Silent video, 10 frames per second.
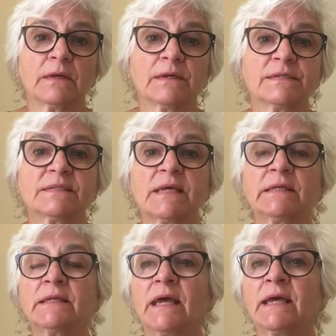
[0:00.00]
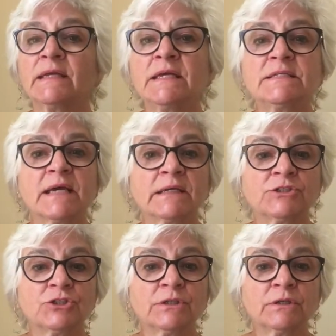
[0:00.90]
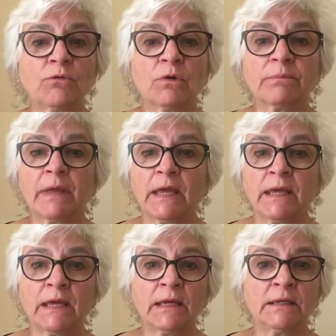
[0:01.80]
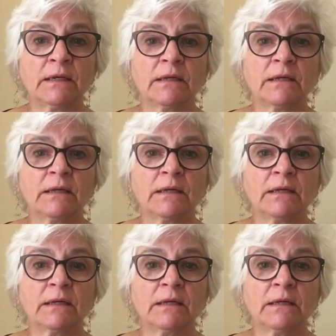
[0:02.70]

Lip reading: Send any tension or pain